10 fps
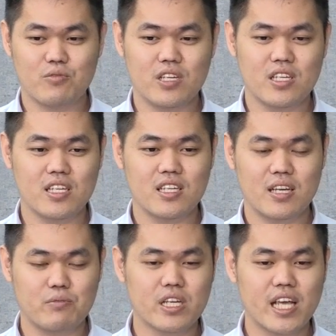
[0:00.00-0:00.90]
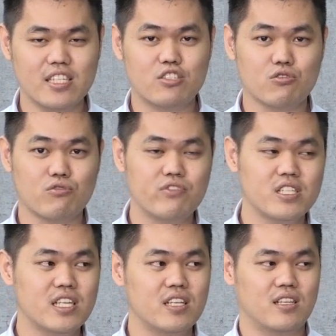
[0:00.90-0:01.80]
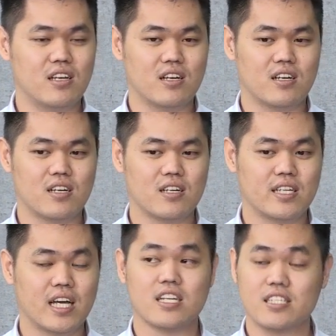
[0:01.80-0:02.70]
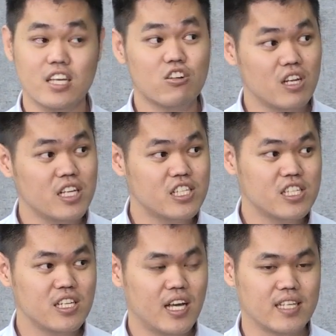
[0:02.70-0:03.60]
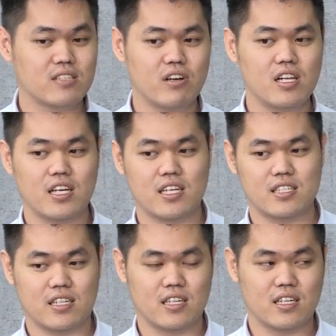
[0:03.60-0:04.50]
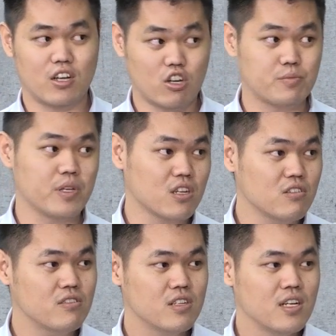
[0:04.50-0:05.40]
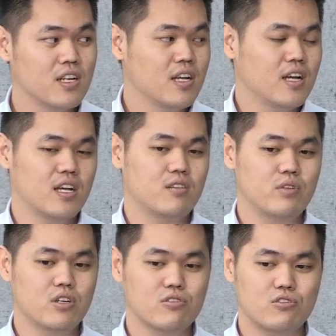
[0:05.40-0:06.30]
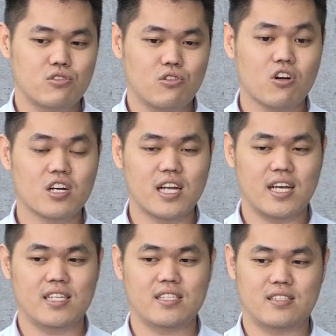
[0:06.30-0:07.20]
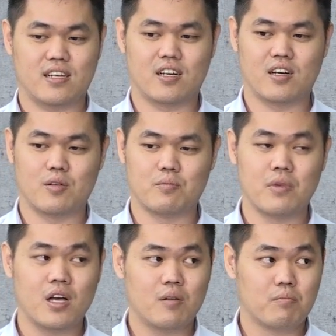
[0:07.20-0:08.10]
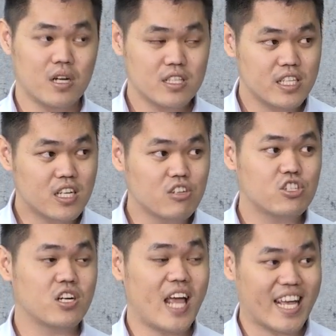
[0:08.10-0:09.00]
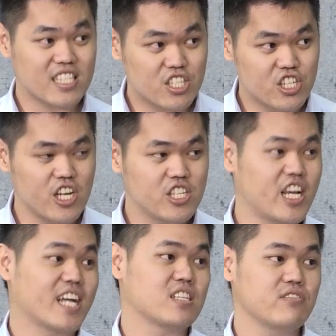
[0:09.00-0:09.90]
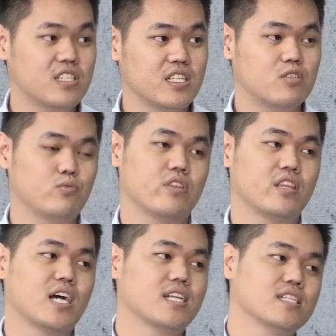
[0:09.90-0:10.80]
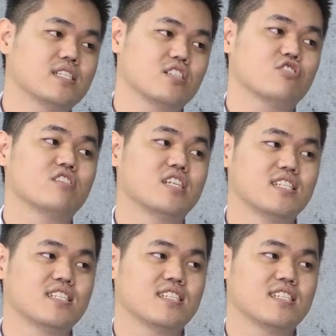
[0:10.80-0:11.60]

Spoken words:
we get to visit their nursing college as well as the hospital. And we also organize some multicultural exchange activities with their nursing students.